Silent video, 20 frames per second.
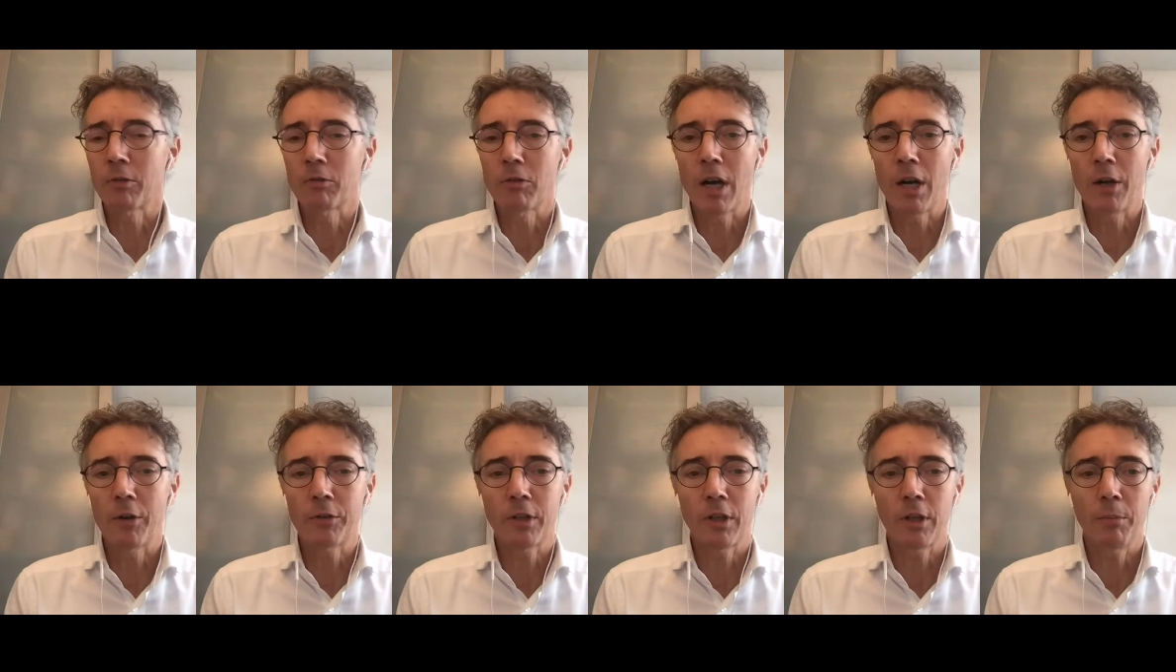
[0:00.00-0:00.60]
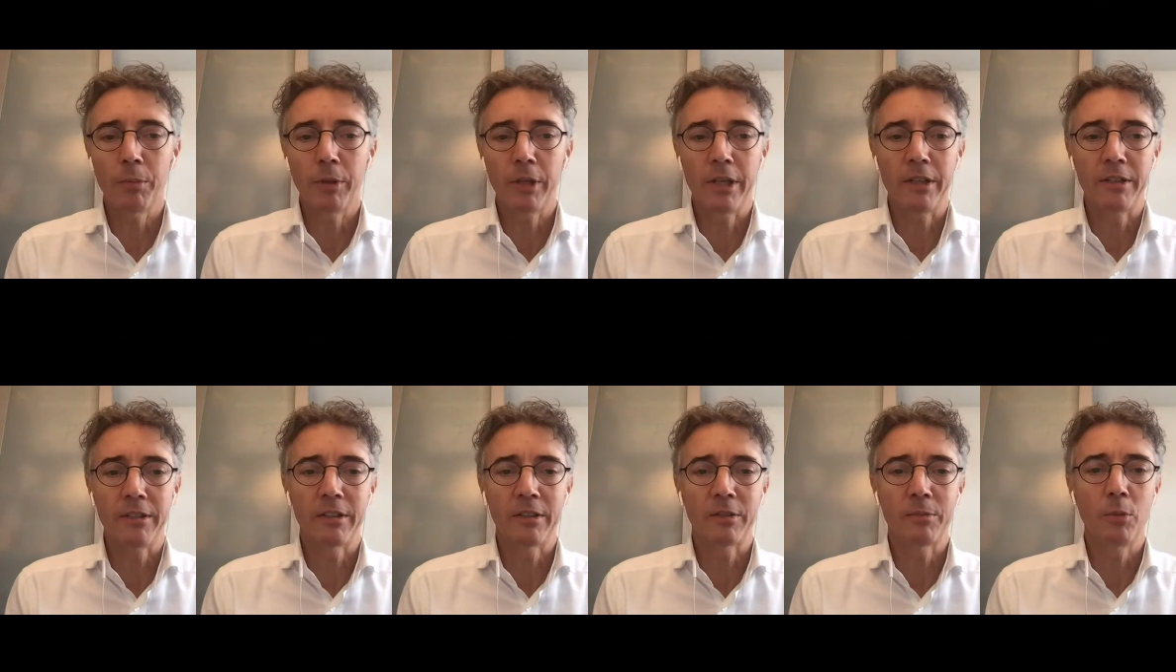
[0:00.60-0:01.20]
around
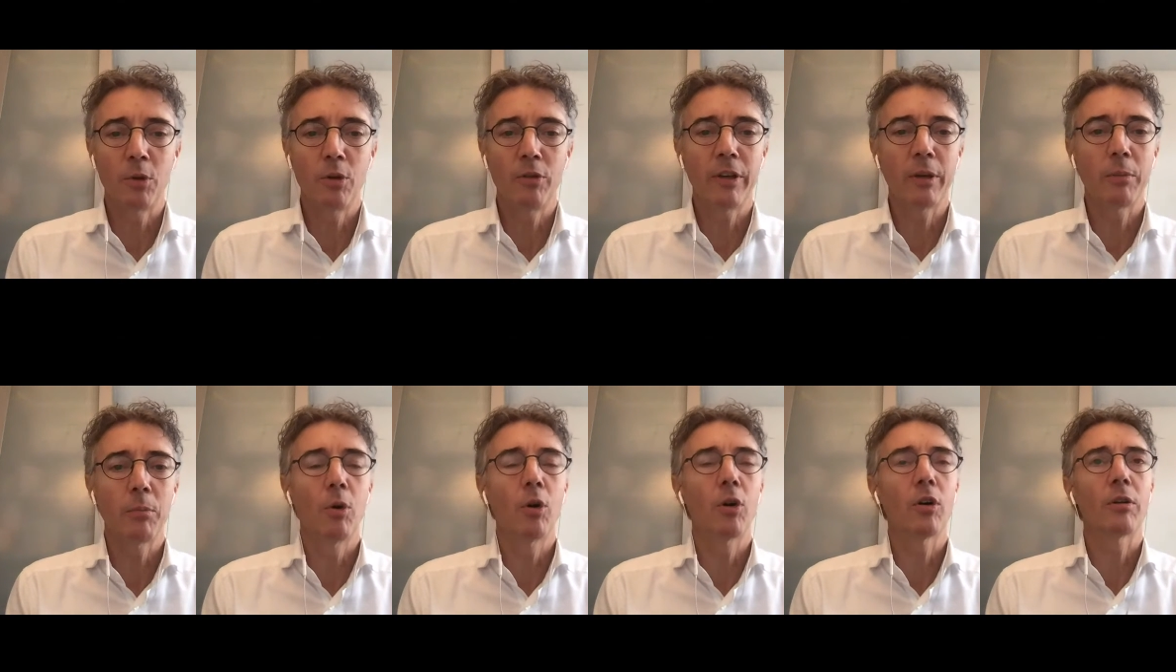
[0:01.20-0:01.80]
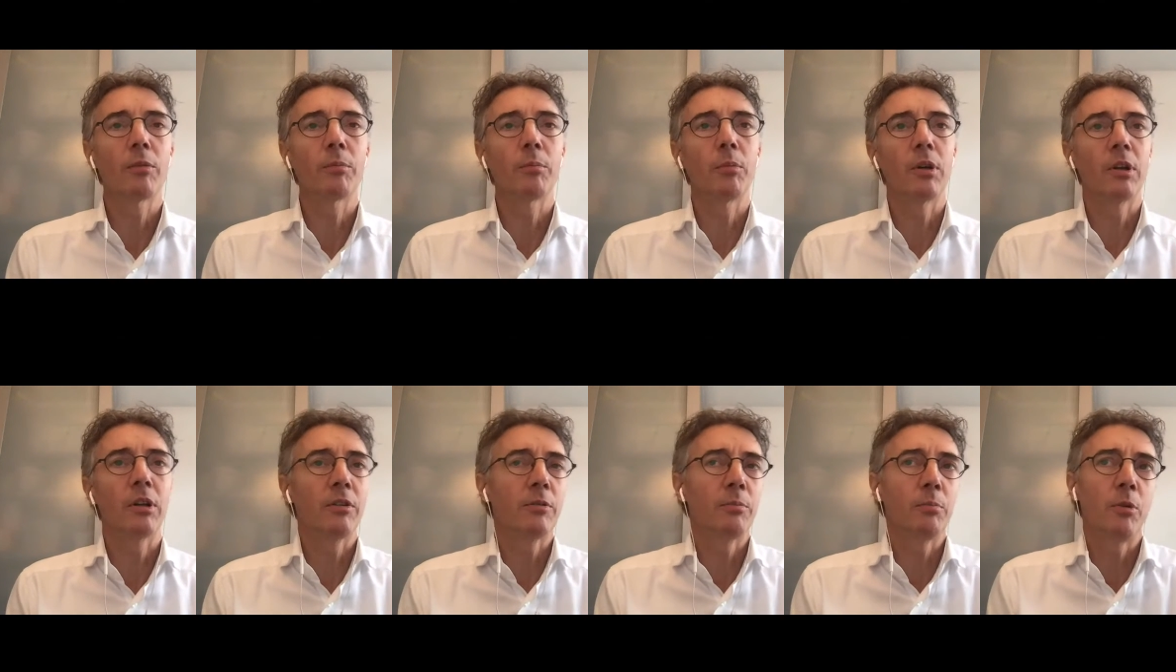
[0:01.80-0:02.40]
companies is moving
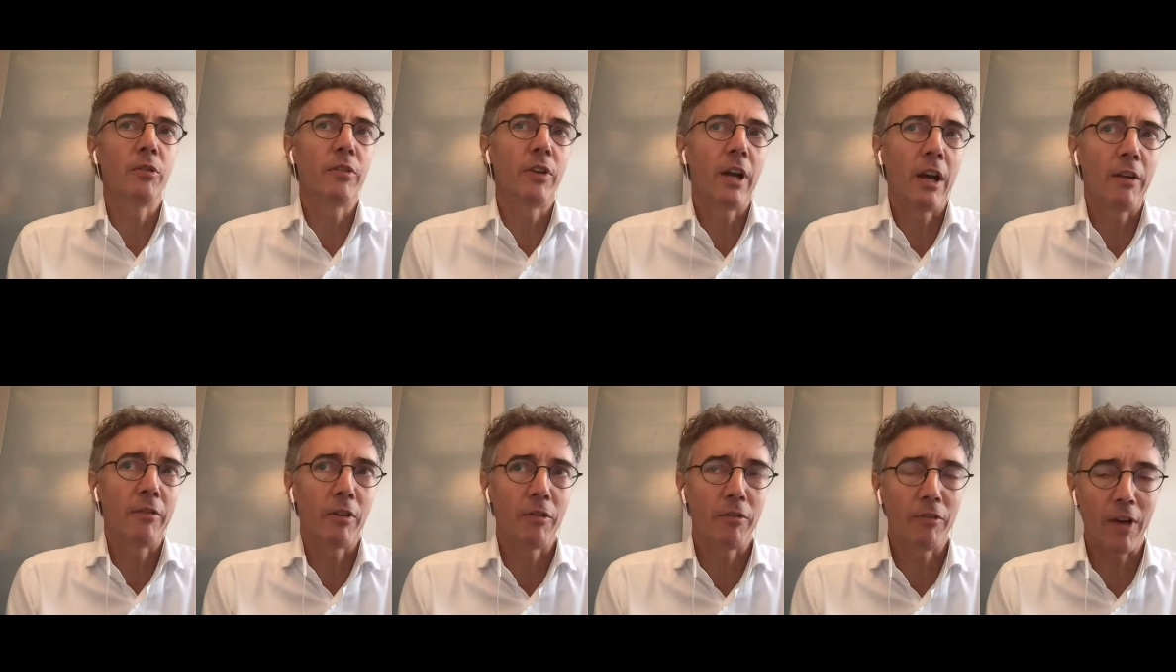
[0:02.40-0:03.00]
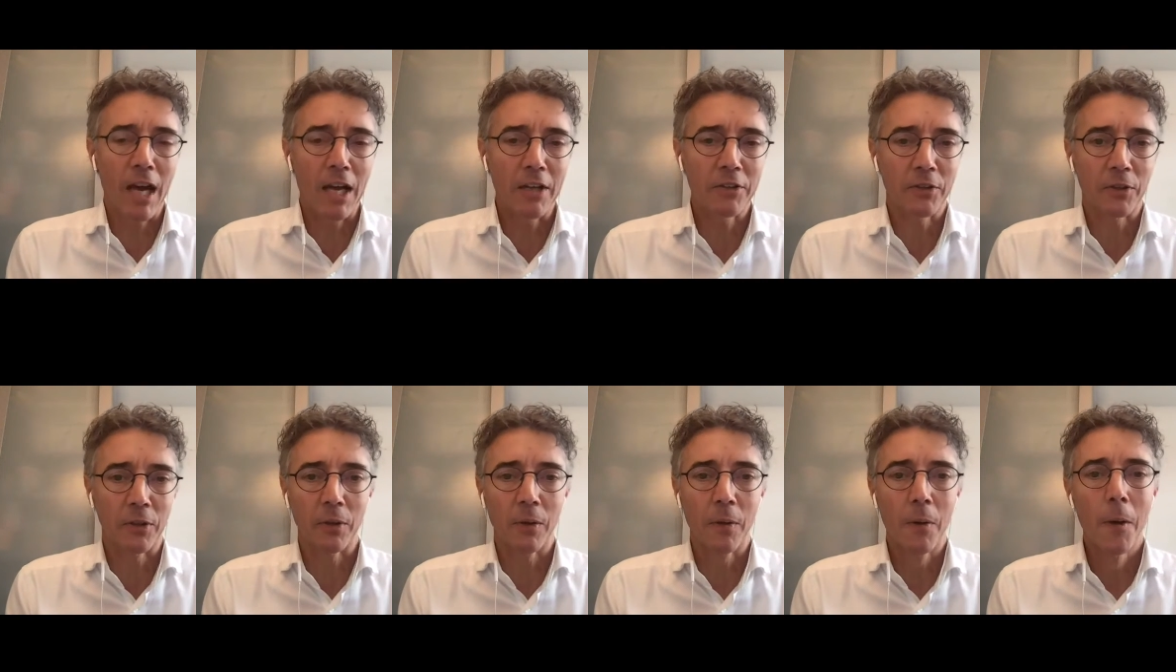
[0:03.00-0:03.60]
ever
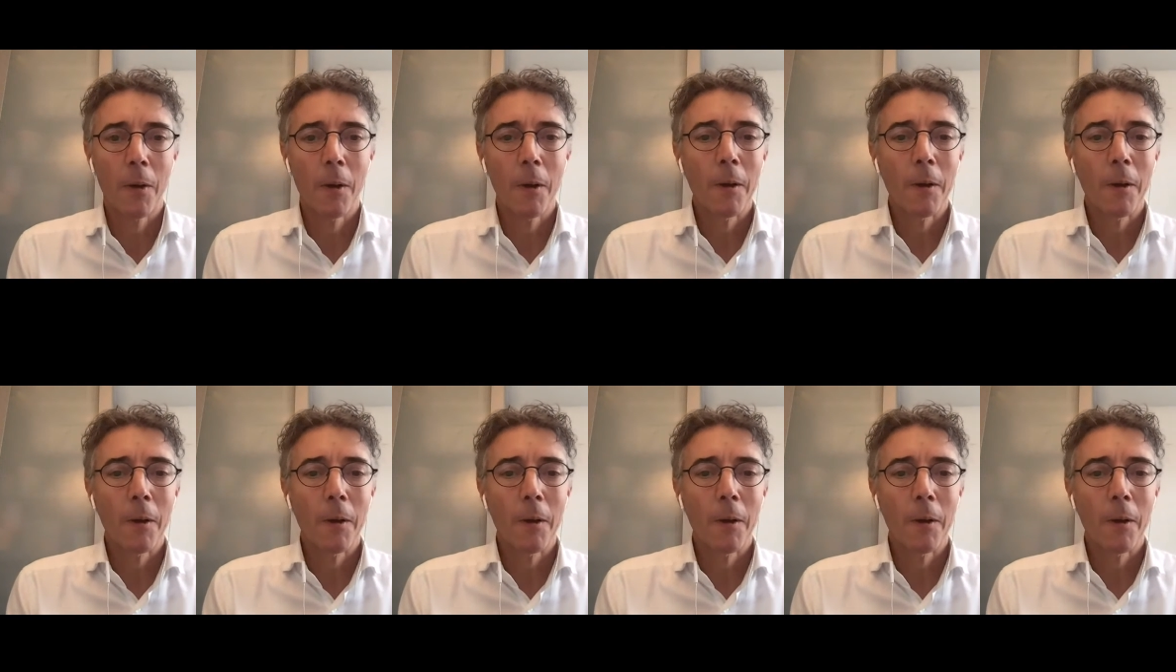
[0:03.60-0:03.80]
faster,